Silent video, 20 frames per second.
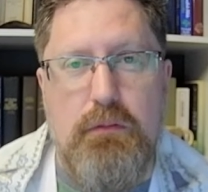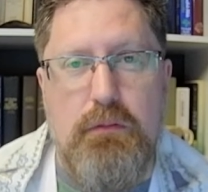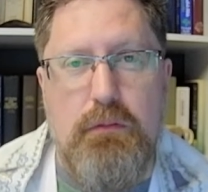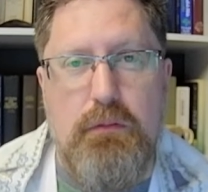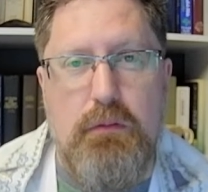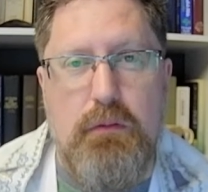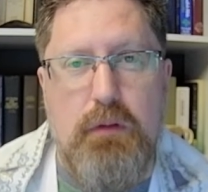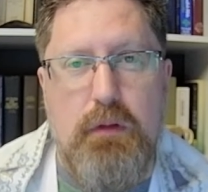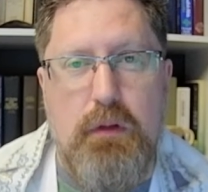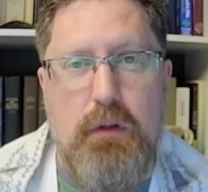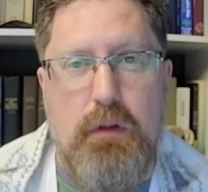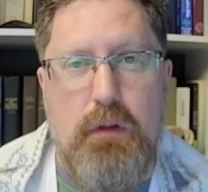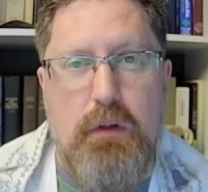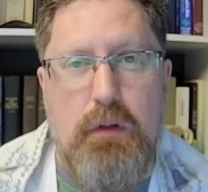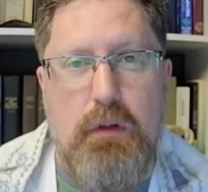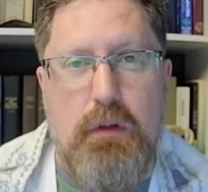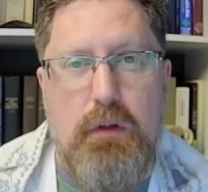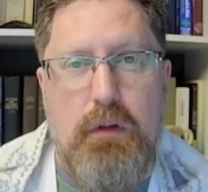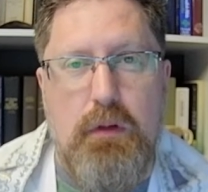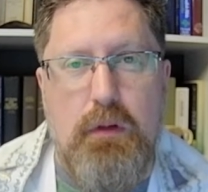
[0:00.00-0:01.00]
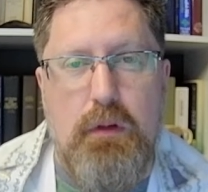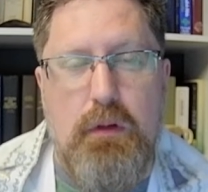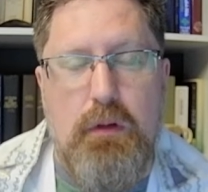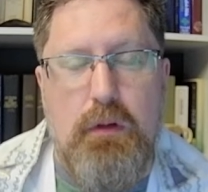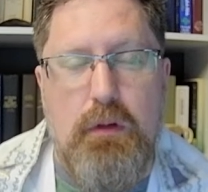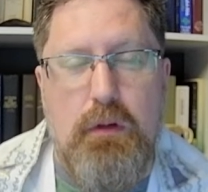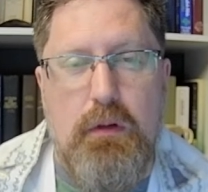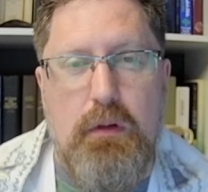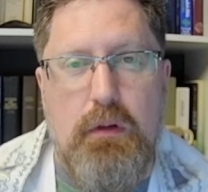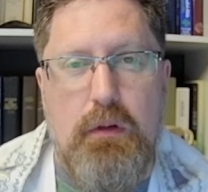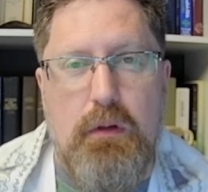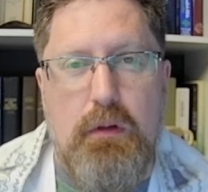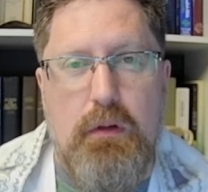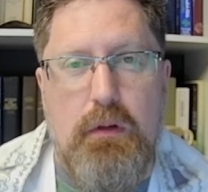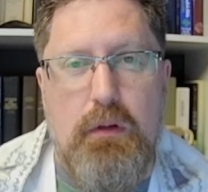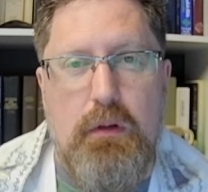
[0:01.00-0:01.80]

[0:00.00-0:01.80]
(silence)